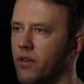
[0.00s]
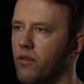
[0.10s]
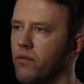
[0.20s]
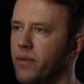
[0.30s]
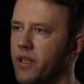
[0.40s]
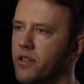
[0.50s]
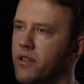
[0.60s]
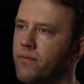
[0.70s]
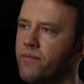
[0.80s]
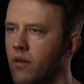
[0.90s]
the whole
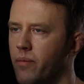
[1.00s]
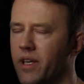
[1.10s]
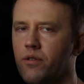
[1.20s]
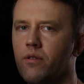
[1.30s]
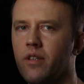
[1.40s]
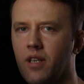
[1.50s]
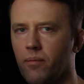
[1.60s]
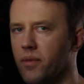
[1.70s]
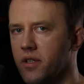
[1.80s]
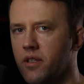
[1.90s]
picture. Make sure the
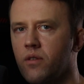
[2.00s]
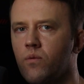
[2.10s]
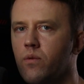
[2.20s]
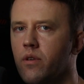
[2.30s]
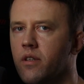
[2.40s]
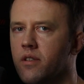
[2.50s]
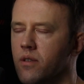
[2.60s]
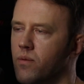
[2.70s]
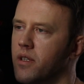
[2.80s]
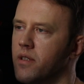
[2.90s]
composition works
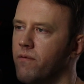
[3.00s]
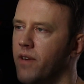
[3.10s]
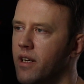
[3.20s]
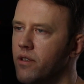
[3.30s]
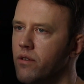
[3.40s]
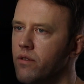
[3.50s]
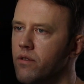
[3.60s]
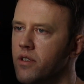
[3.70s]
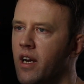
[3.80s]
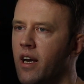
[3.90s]
as well as
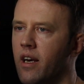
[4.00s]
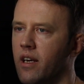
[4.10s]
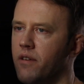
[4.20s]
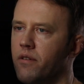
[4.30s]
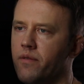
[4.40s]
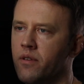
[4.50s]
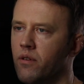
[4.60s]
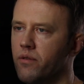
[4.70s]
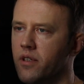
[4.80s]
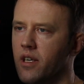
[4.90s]
values and everything
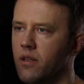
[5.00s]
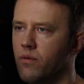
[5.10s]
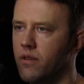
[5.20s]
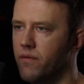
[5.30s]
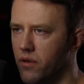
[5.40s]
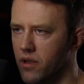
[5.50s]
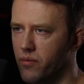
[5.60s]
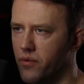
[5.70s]
all together with the focal